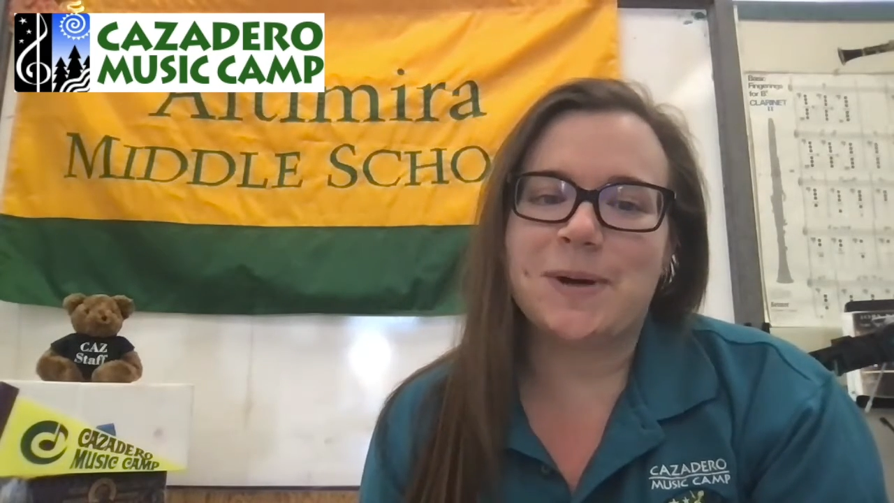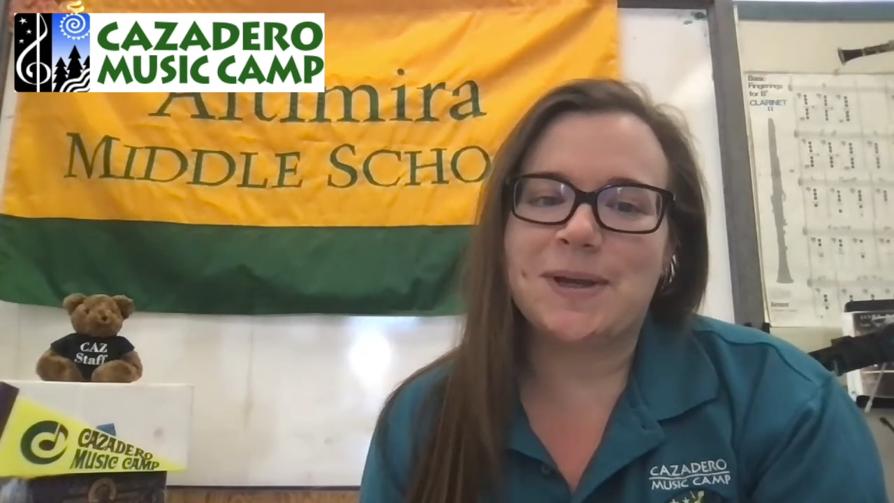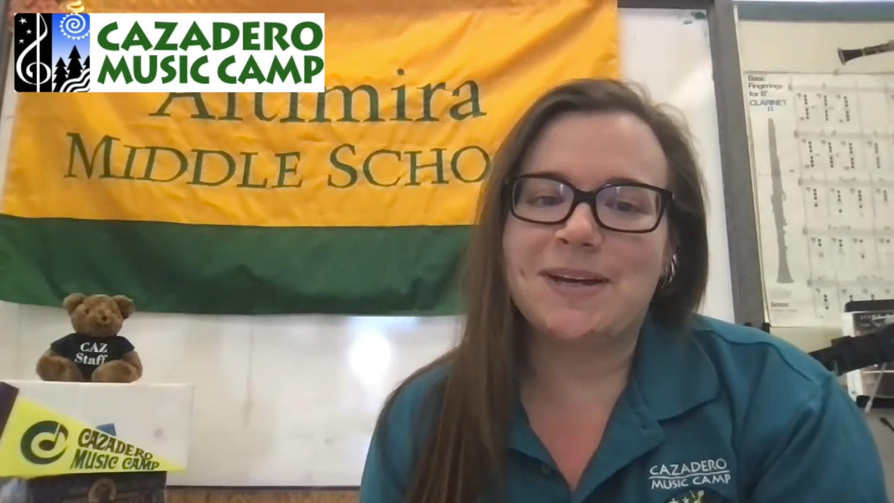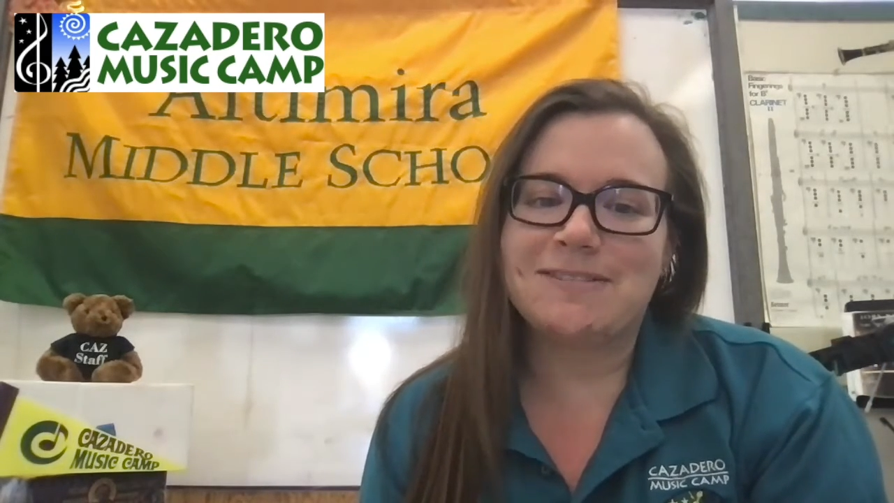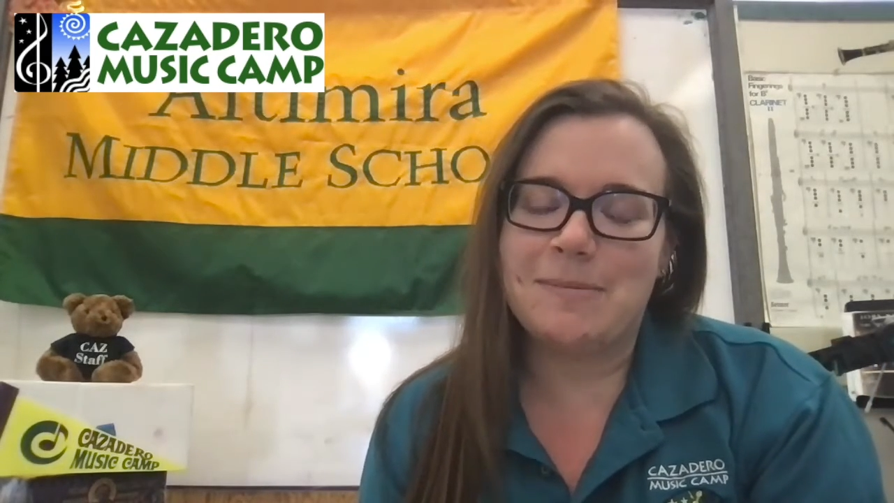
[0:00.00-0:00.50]

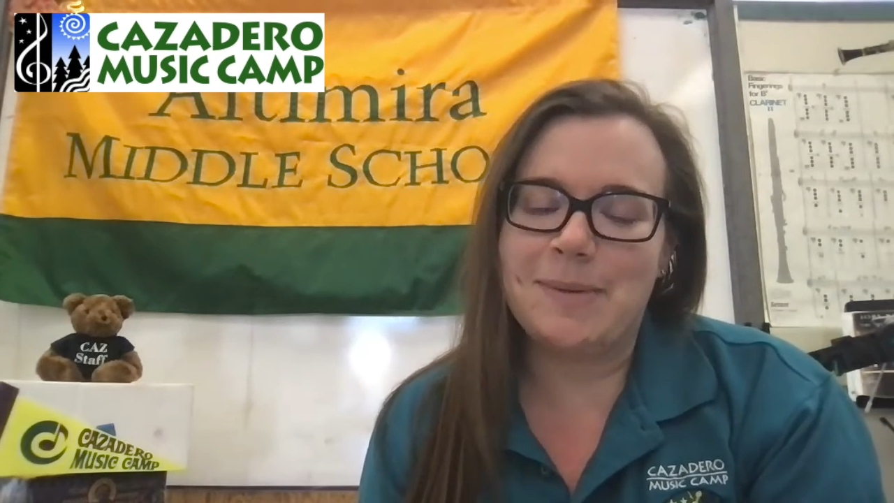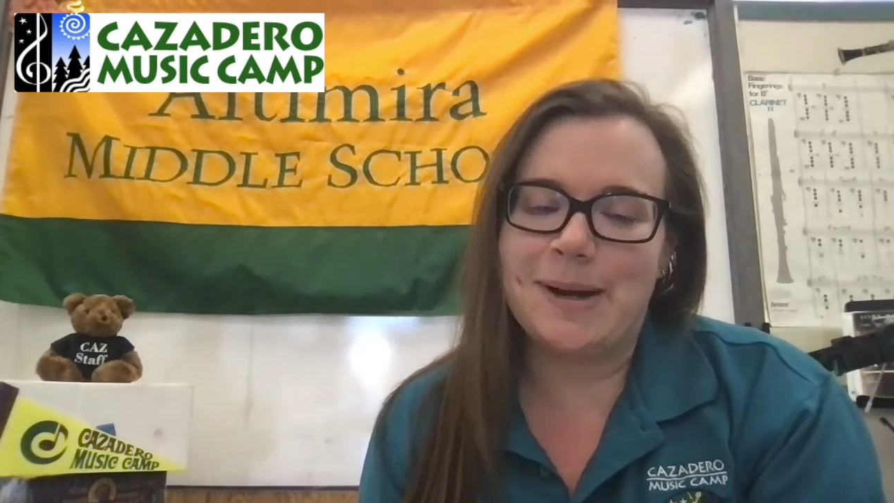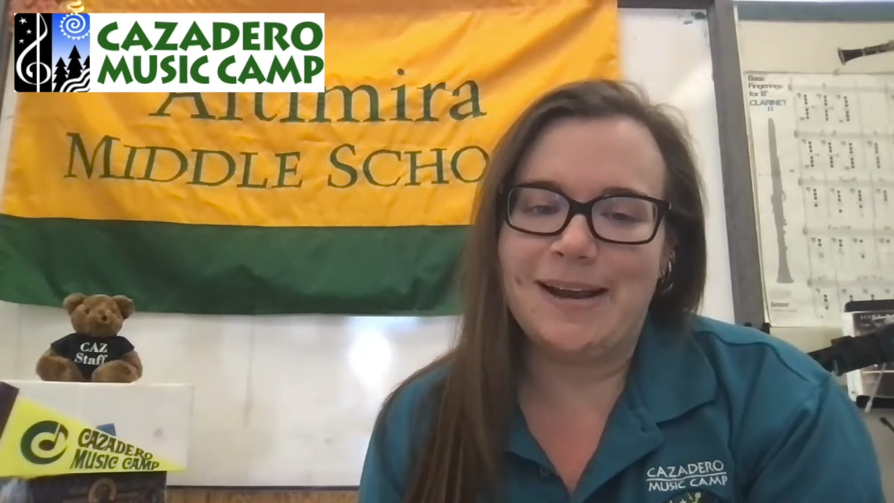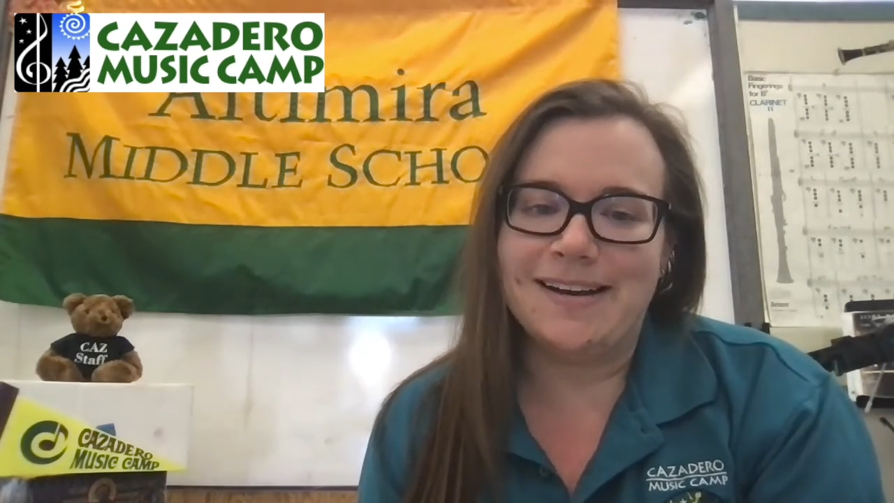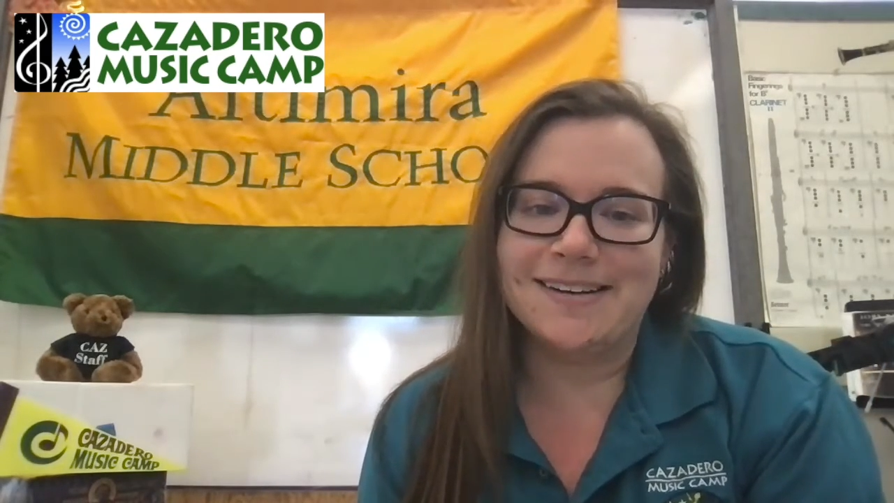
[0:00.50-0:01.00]
work there for
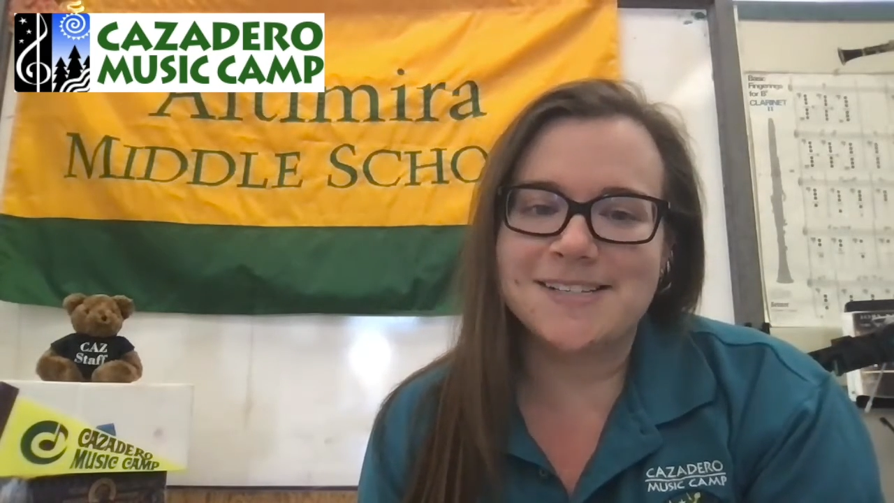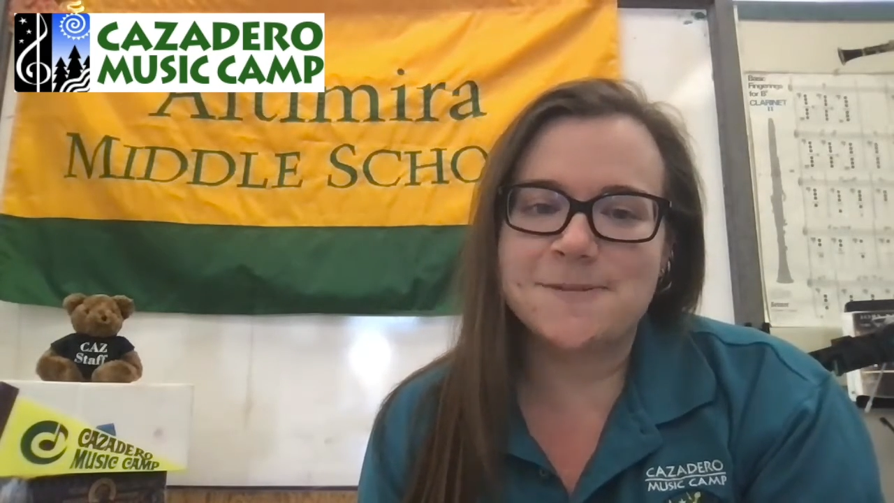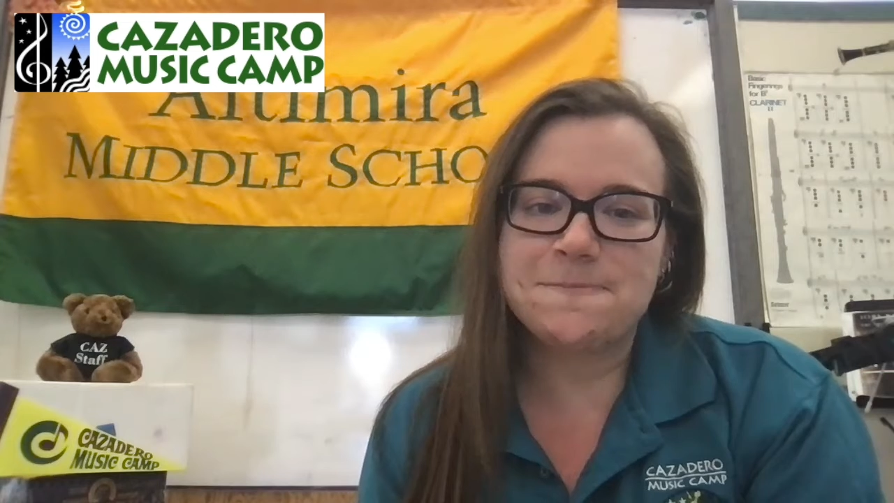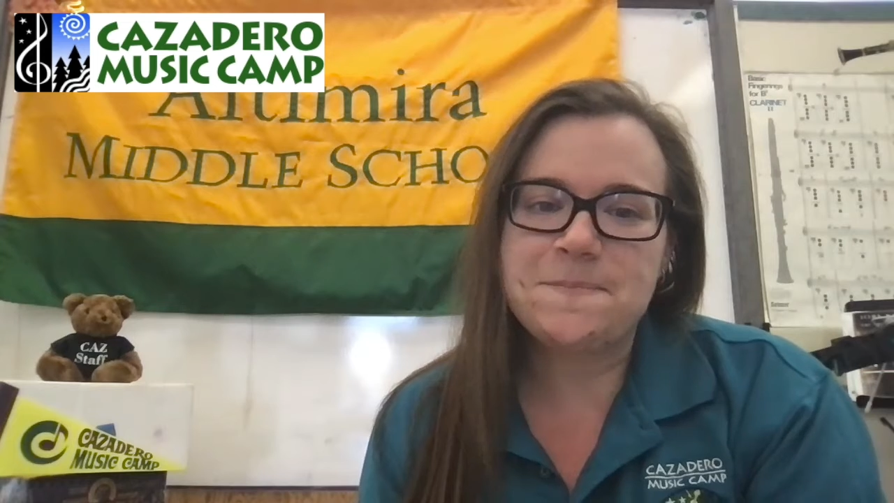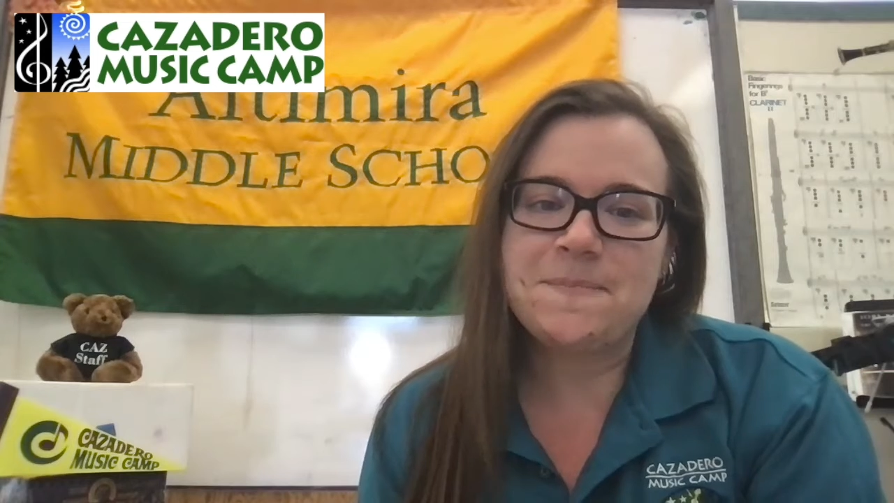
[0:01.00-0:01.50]
many years.